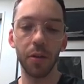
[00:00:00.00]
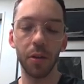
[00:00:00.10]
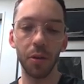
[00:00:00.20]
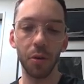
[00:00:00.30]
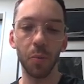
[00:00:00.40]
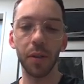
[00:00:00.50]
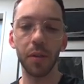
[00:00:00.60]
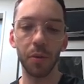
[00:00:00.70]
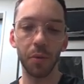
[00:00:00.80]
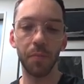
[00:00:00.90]
So do it
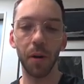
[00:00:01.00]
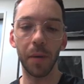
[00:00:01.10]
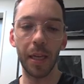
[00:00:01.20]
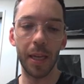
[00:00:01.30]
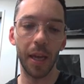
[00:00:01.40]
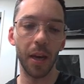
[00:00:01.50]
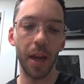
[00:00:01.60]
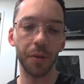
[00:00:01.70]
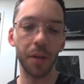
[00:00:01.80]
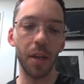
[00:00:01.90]
once, do it properly, get it
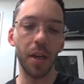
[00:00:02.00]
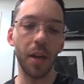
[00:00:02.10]
out.